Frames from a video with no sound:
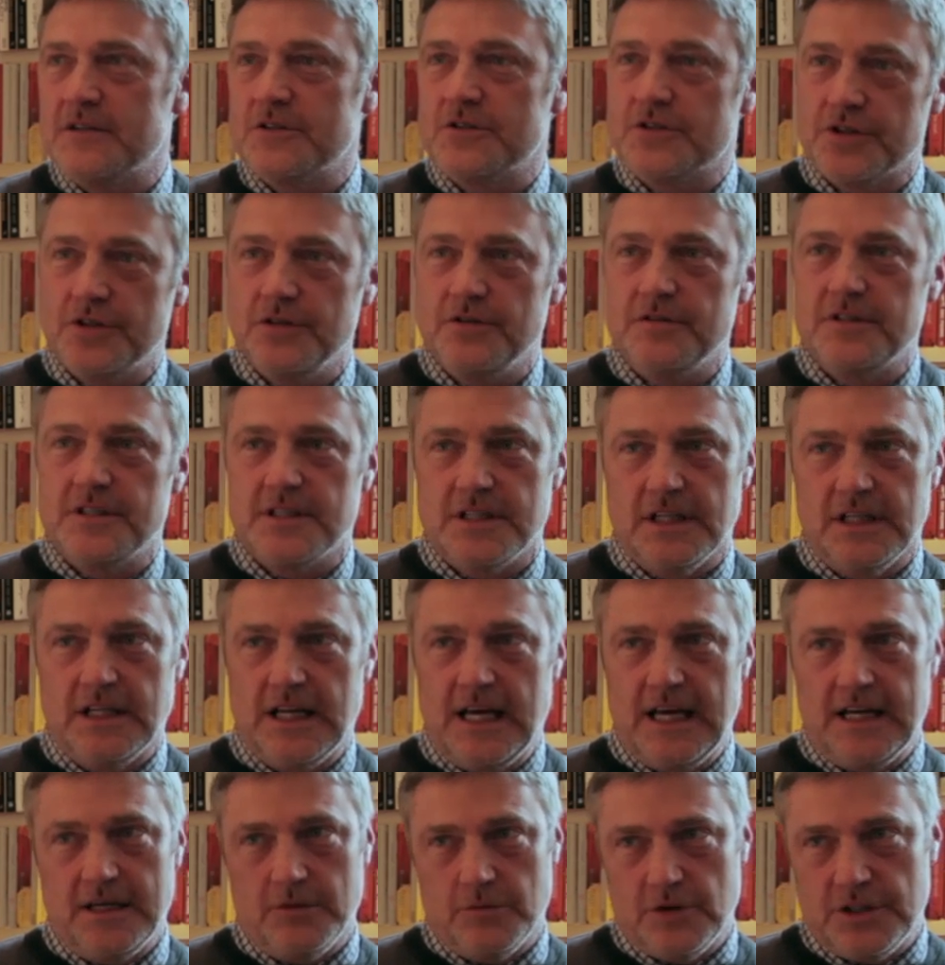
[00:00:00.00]
true to the
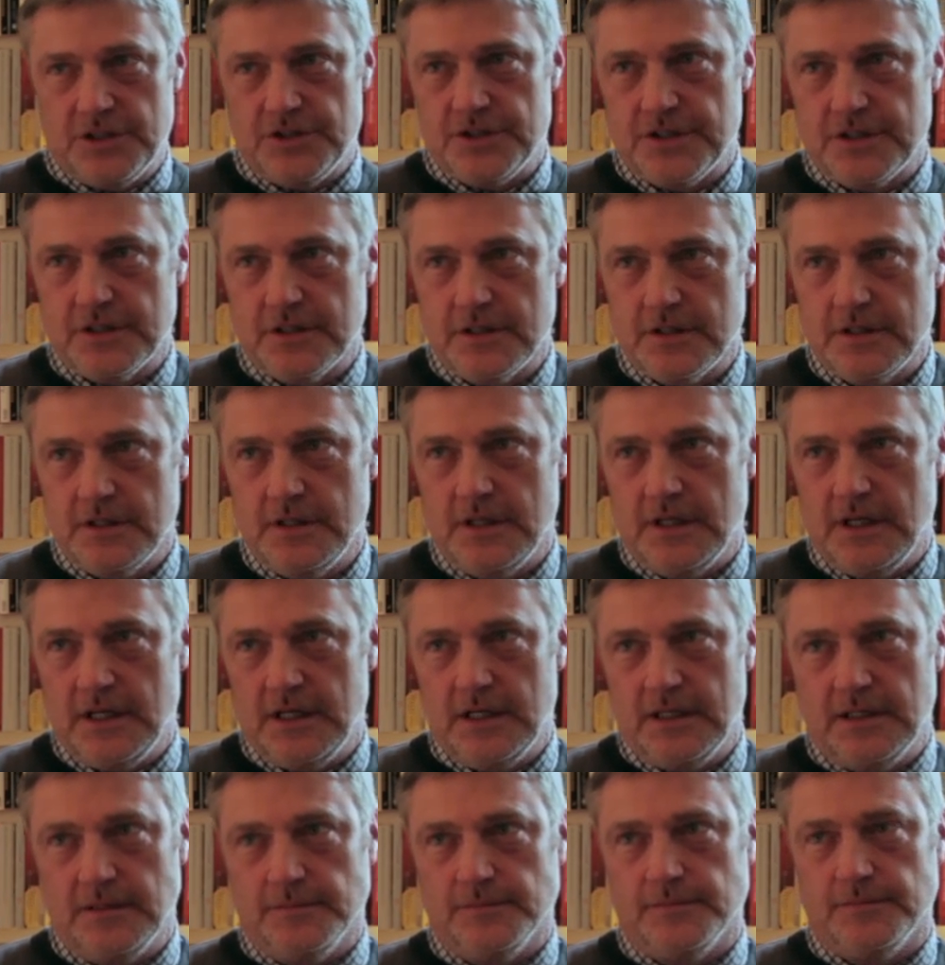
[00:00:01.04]
language,
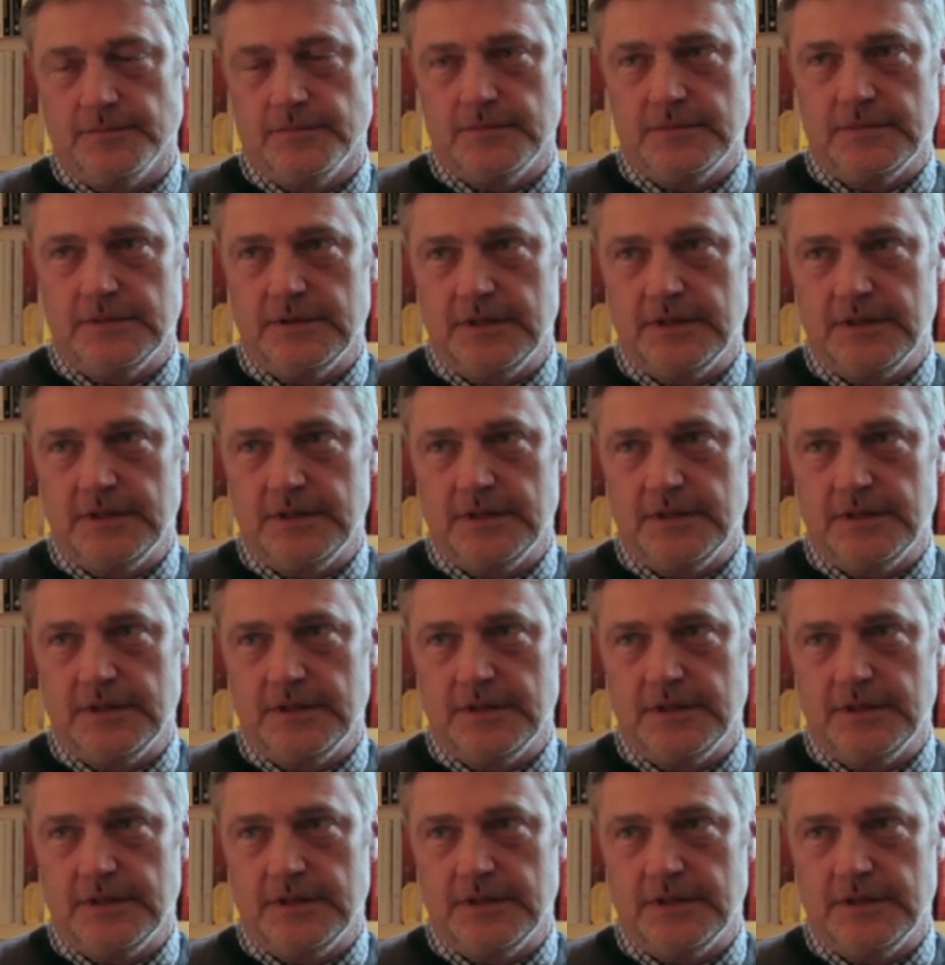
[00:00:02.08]
um,